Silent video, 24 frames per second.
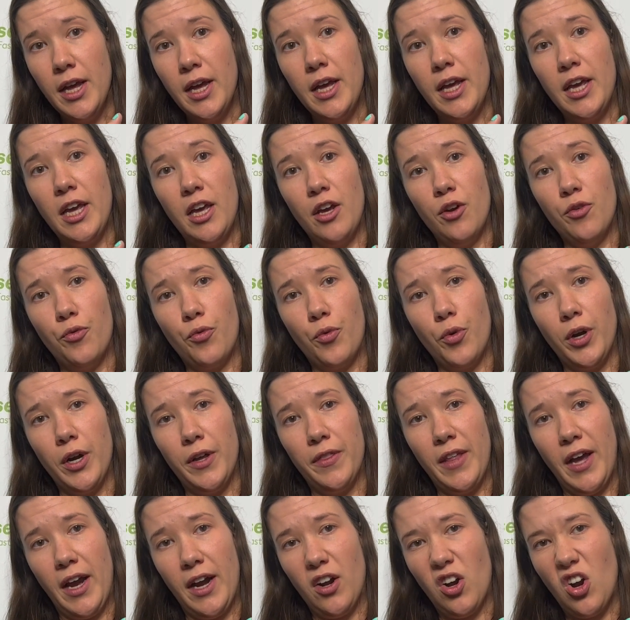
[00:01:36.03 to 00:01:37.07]
if we're in
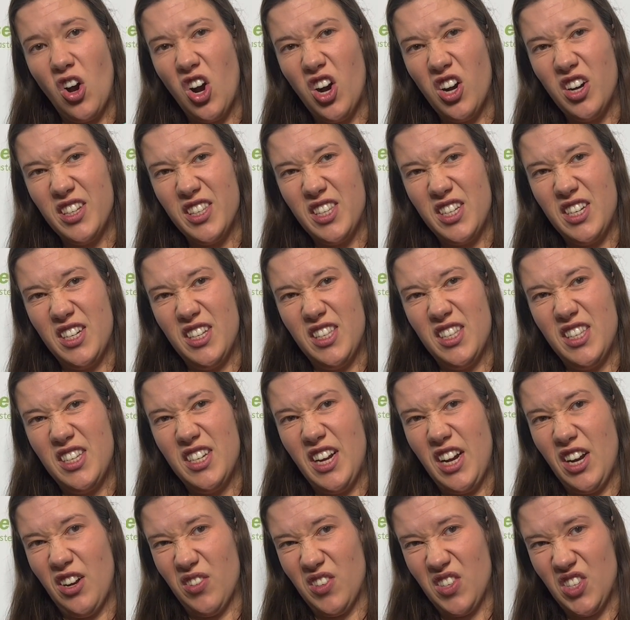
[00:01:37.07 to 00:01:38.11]
that constant
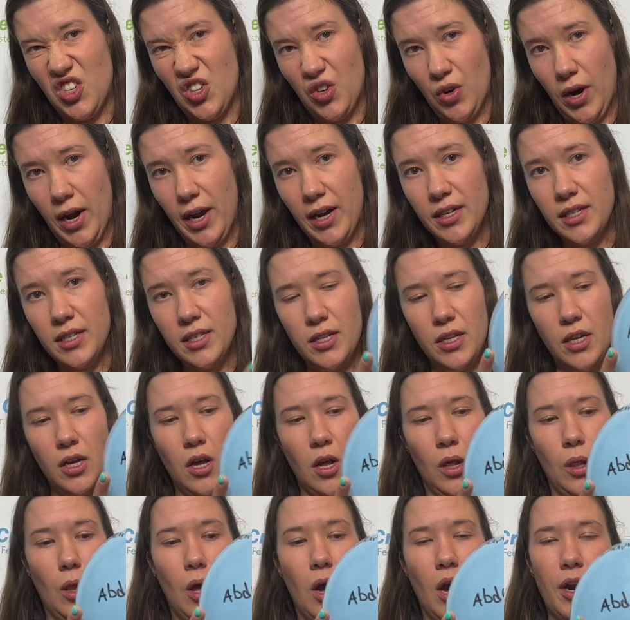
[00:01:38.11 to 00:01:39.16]
state of stress,
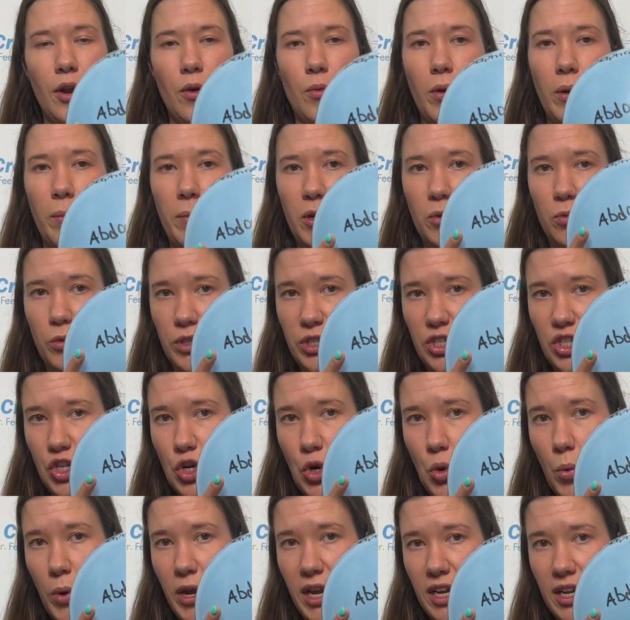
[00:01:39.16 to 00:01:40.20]
a lot of women will
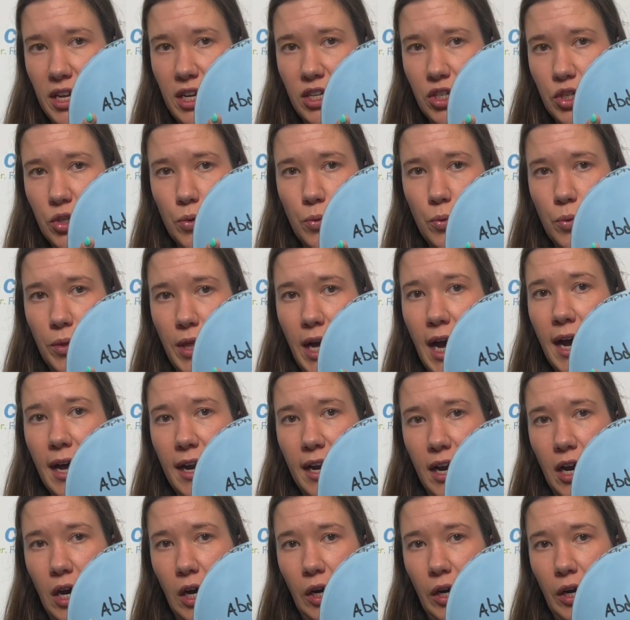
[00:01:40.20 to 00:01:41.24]
squeeze through that
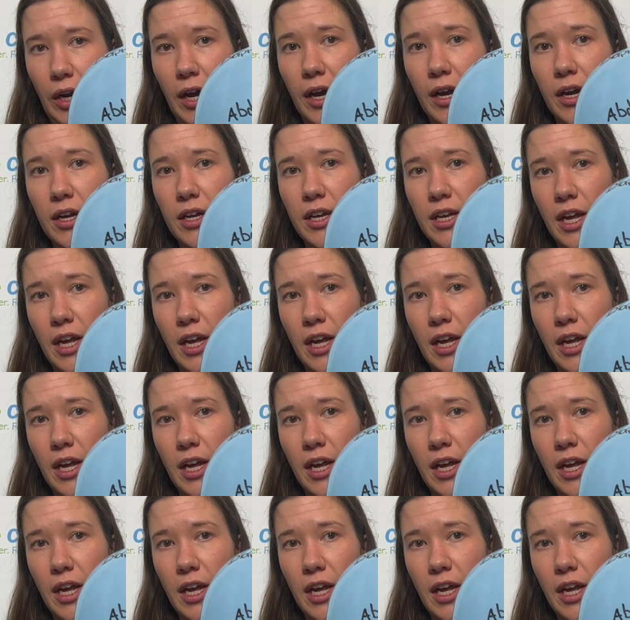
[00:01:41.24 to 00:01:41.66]
area.